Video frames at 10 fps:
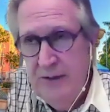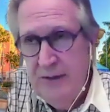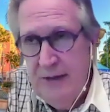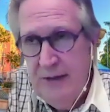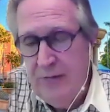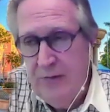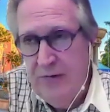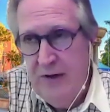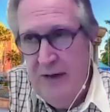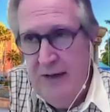counselors
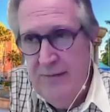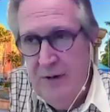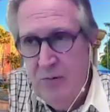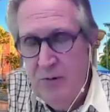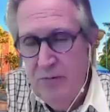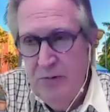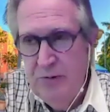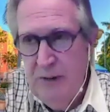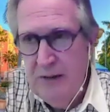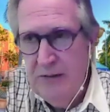they had there would
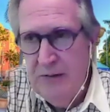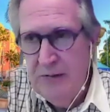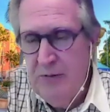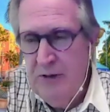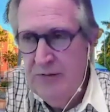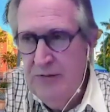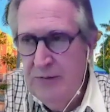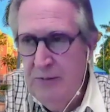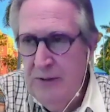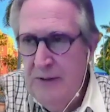respond to those questions.
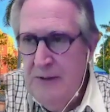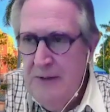But